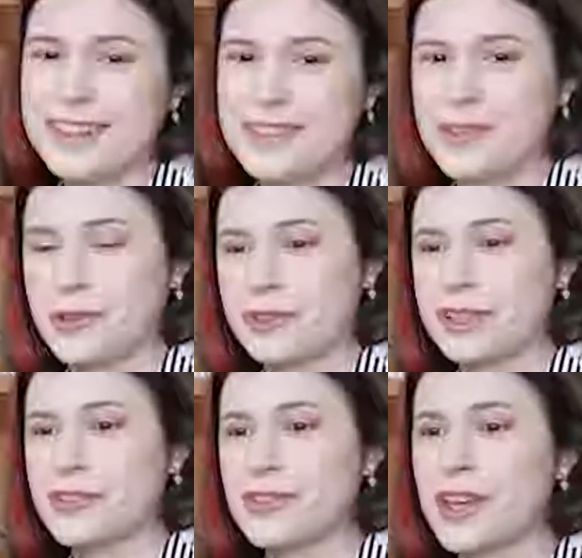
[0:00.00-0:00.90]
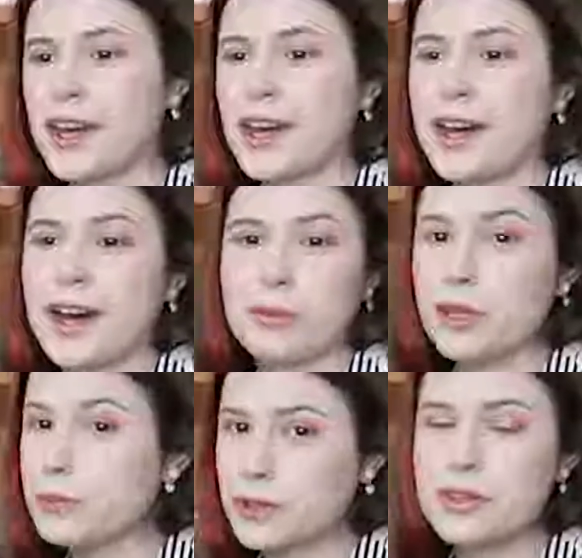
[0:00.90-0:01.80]
series. I'm
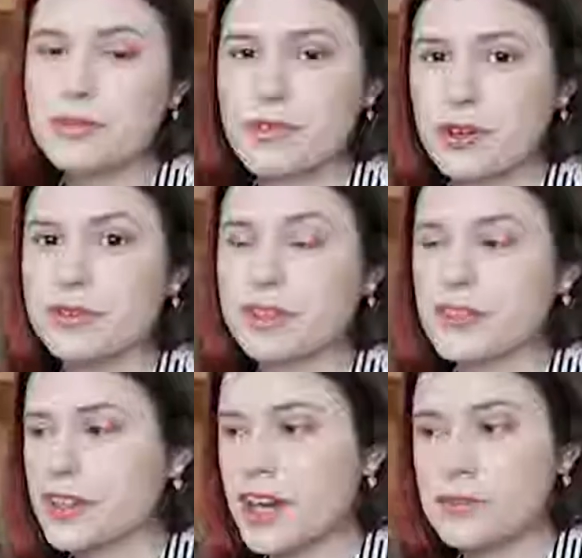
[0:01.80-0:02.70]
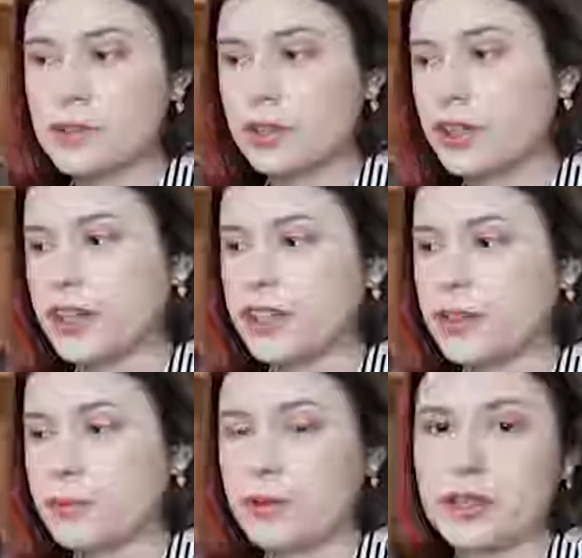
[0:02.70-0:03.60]
gonna be doing more of these. I have a lot
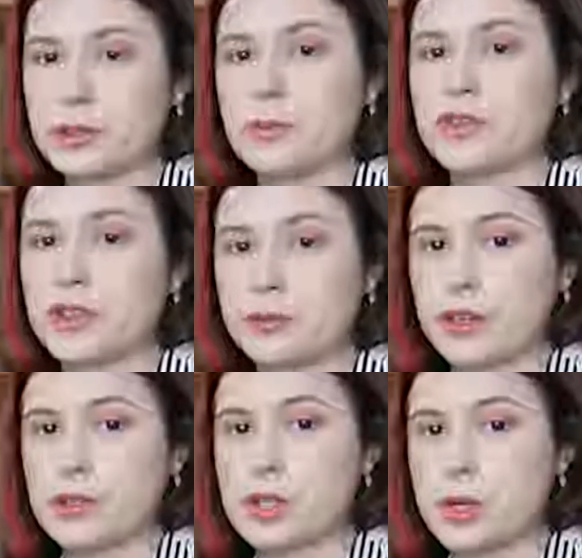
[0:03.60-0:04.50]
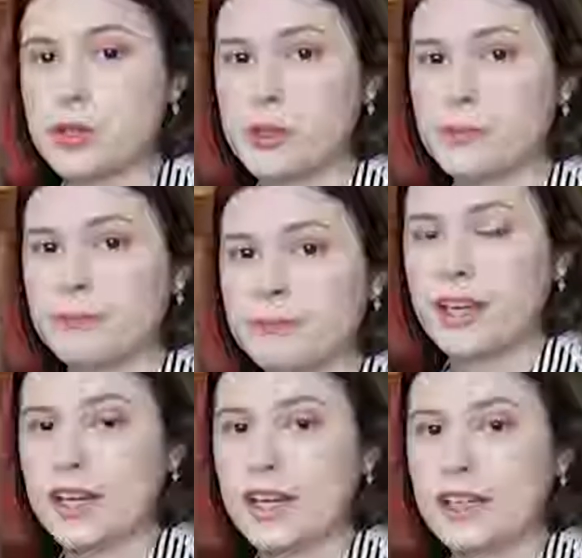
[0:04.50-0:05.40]
of random stuff I could show you
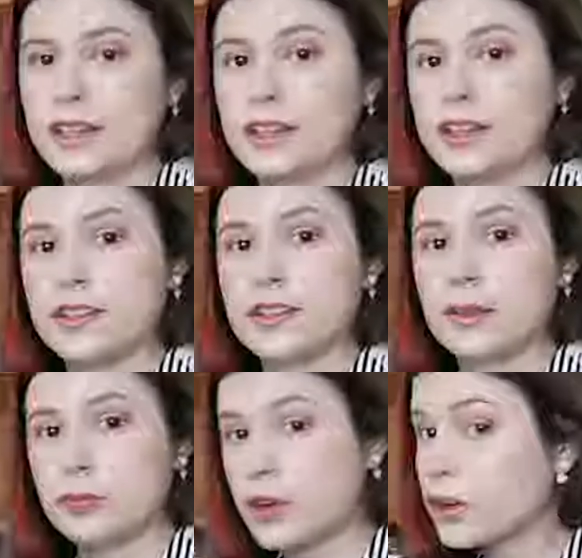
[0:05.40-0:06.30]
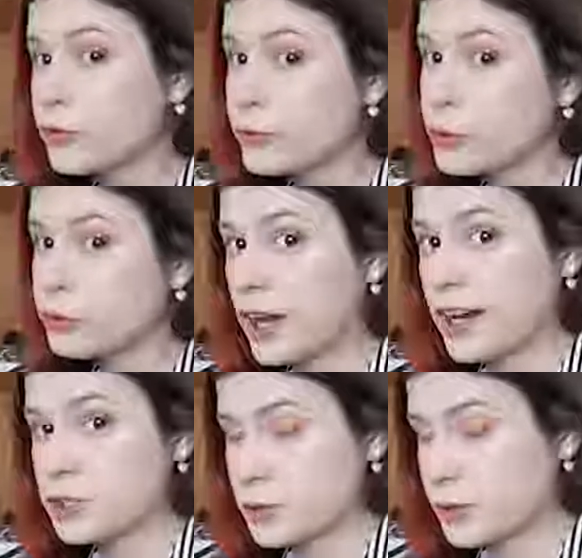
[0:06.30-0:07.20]
and very few
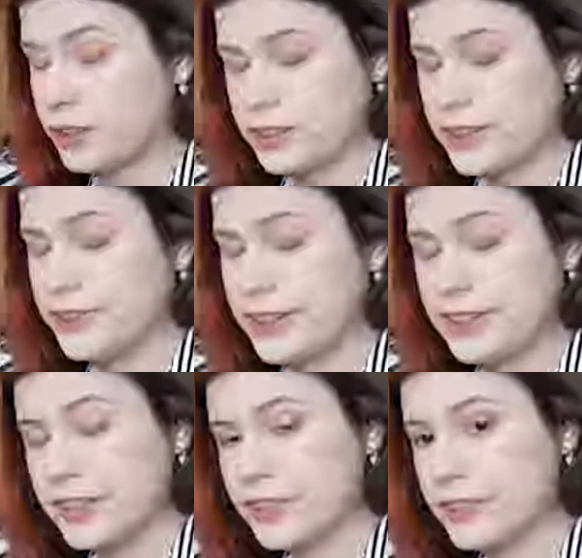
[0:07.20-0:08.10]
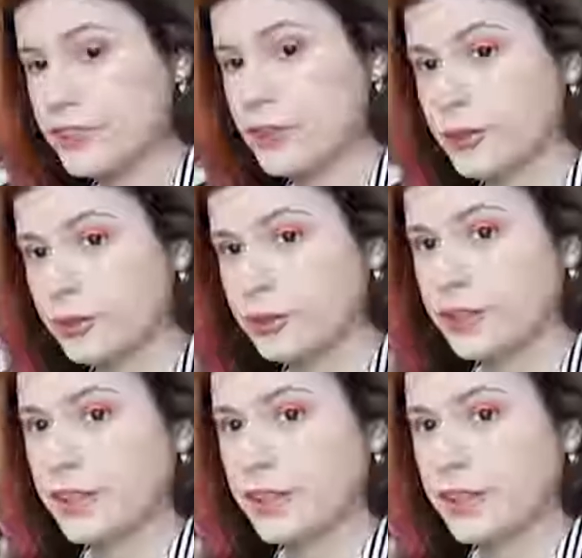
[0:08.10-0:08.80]
actual content ideas, so